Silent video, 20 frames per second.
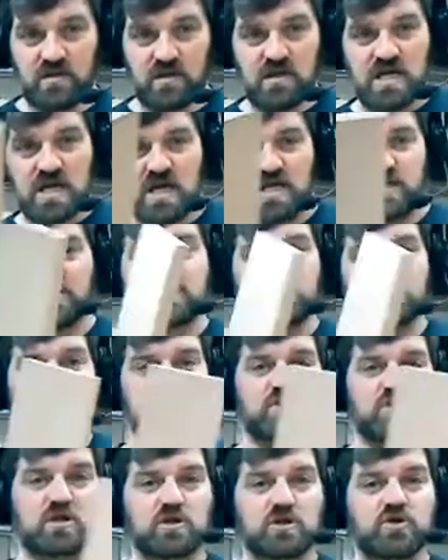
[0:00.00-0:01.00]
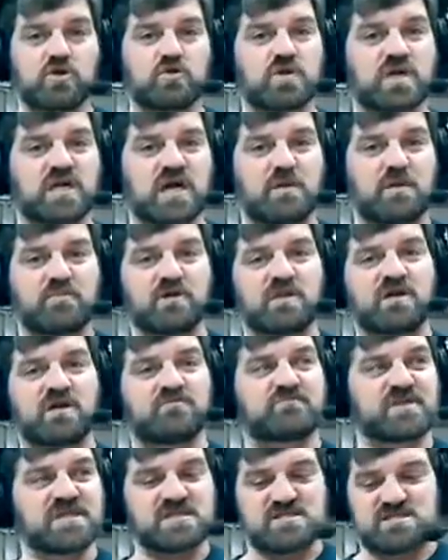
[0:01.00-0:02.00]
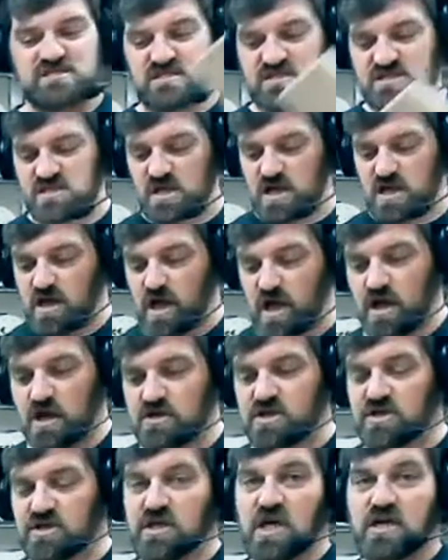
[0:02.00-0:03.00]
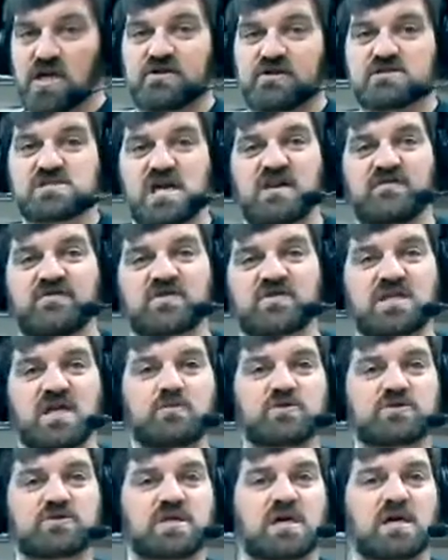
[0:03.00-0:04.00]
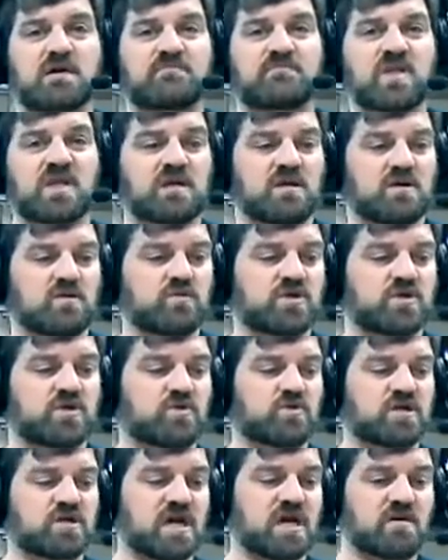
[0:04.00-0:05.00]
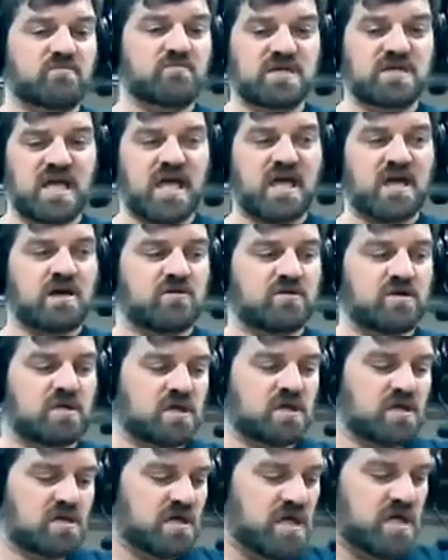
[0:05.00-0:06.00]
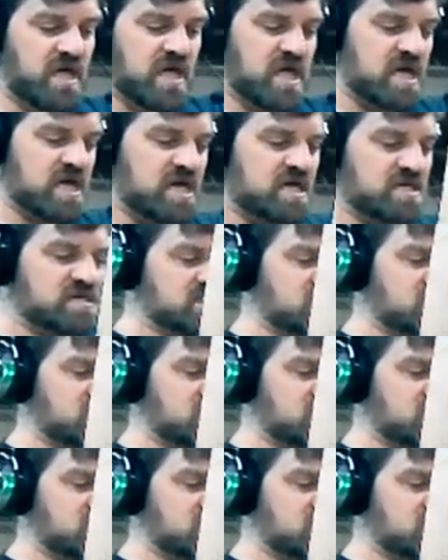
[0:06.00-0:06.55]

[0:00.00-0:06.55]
and you can glue a couple of pieces to the underside of your tabletop, which will come down and